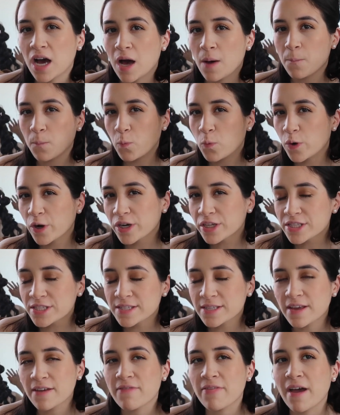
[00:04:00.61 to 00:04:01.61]

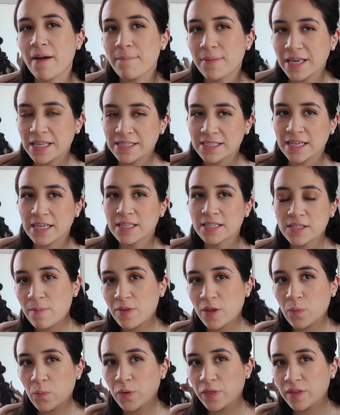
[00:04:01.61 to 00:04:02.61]
upwards, if that makes sense.
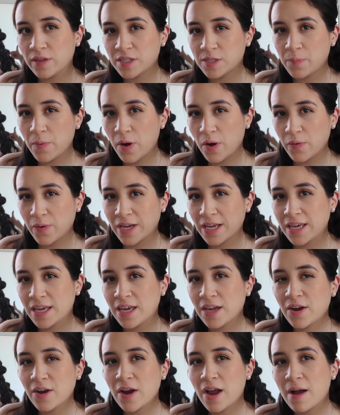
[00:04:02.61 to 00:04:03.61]
I'm done with this part right
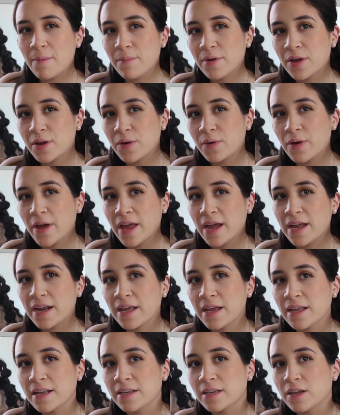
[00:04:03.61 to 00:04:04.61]
here. I'm gonna go ahead
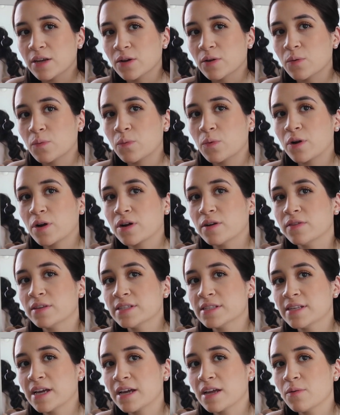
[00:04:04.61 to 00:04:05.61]
and, you know, work on
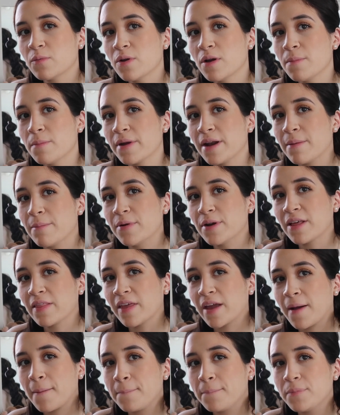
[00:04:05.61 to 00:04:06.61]
the second one, but I'm gonna
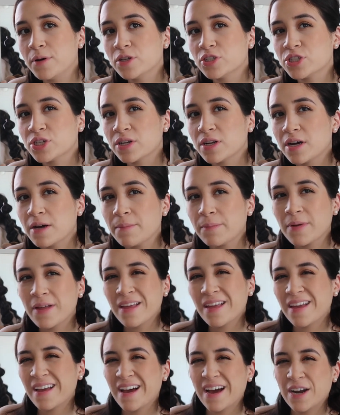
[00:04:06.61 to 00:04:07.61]
like push it up.
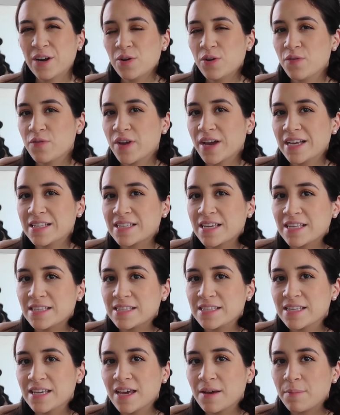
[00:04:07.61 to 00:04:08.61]
I don't know if you guys can
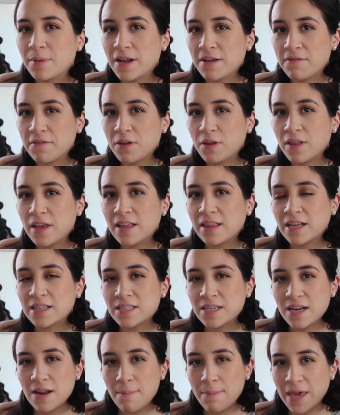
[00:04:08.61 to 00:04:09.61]
see it, but I feel like
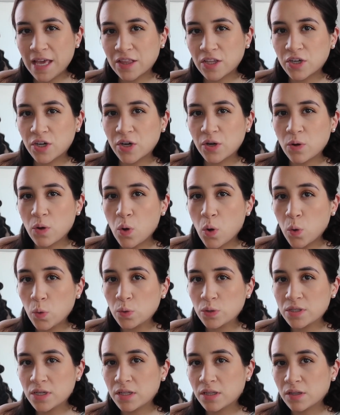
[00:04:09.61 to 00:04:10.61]
that's gonna make the curl
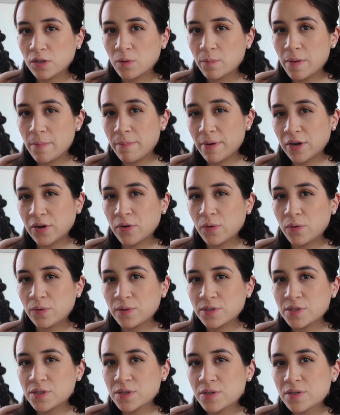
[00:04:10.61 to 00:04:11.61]
hold a little bit better
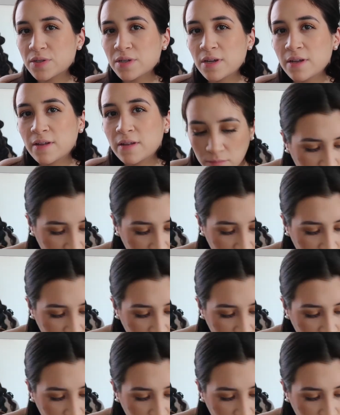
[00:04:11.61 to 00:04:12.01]
also.